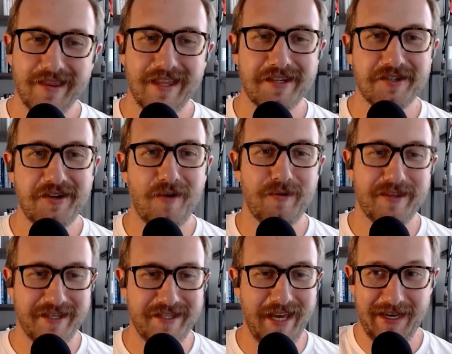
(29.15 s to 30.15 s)
Let's start with the
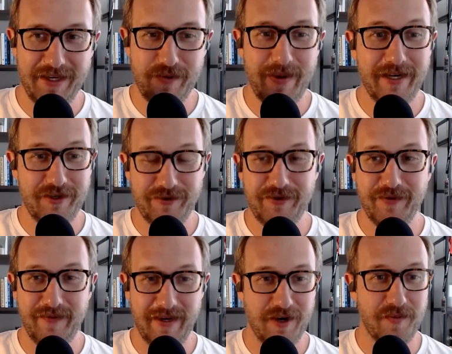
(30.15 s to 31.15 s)
second. You made a YouTube
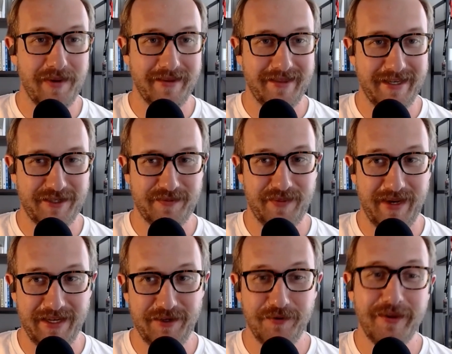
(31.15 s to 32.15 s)
video about this, but
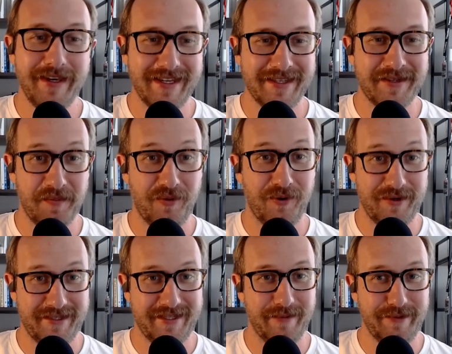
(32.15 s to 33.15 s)
I do think it's an
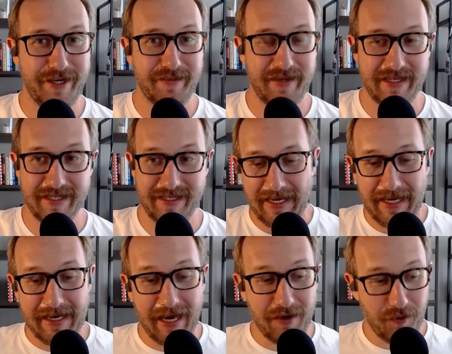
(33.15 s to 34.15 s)
important subject because
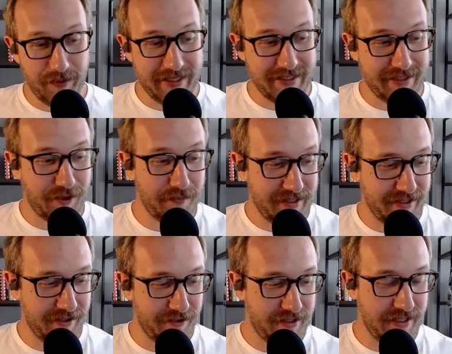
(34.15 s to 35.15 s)
not only is there a
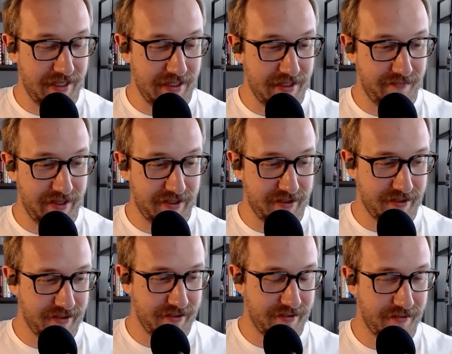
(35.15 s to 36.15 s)
misunderstanding of
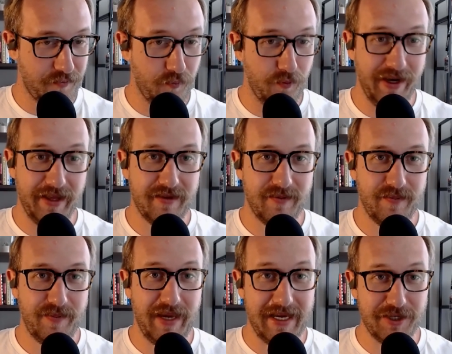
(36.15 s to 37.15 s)
this with
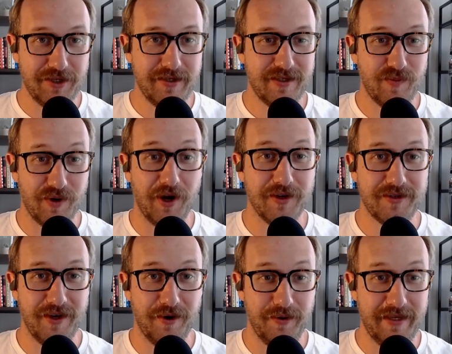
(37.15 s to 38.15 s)
patients, but
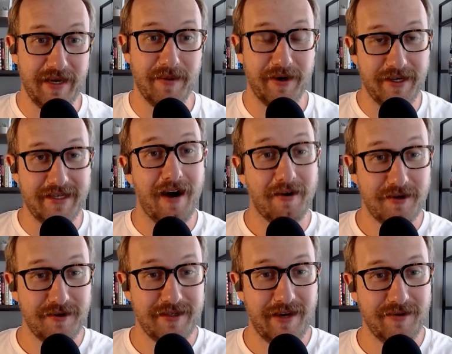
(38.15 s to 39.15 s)
also the amount of
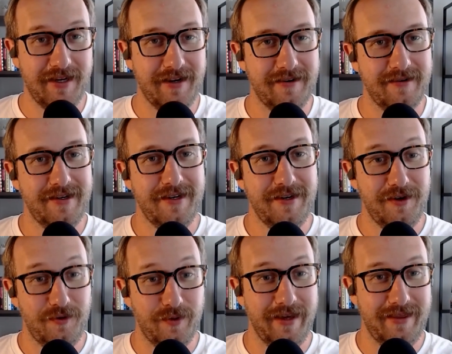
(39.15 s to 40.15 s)
doctors out there
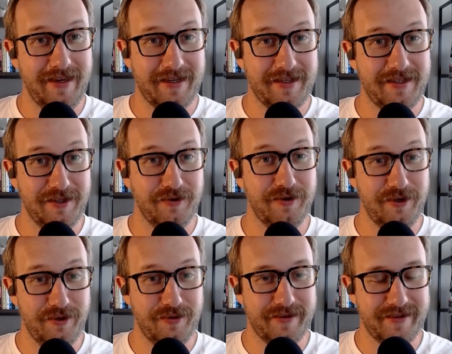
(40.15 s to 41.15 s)
who I think still
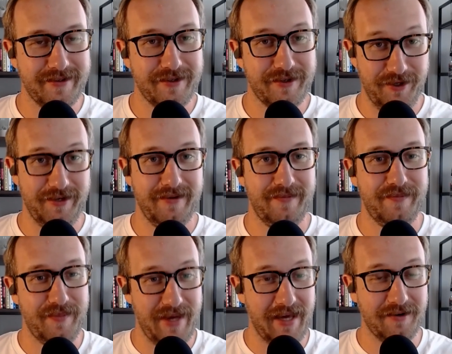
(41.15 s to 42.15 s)
use good,
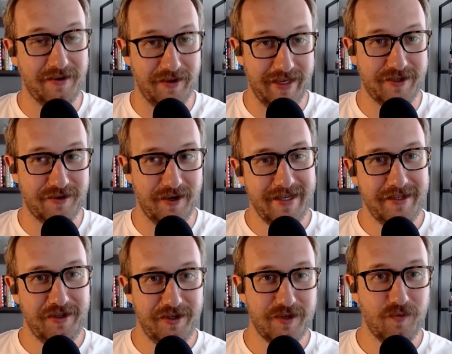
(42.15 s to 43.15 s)
bad cholesterol.
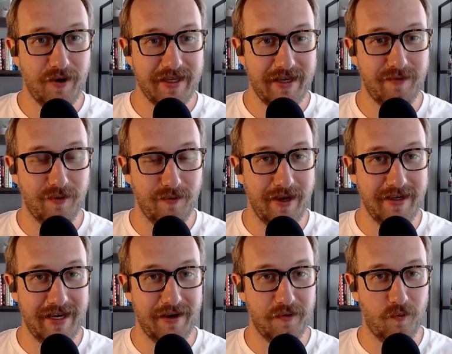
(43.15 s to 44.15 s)
Do you just want to give a
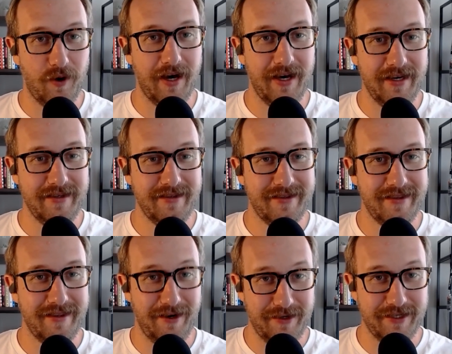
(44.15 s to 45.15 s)
rundown why
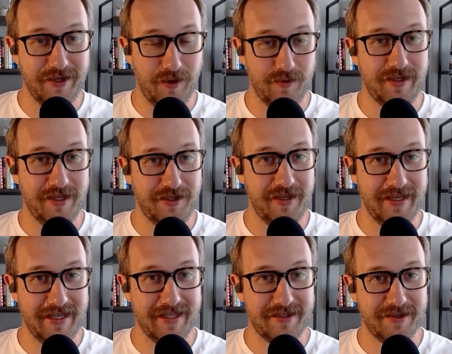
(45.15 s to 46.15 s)
there is no such
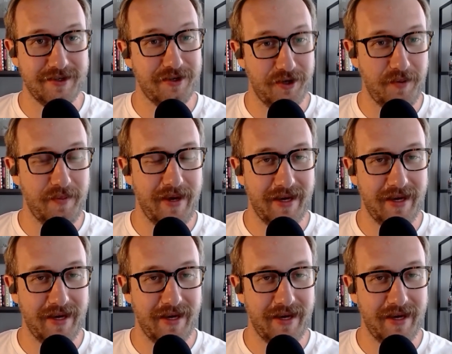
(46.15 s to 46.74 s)
thing as good and bad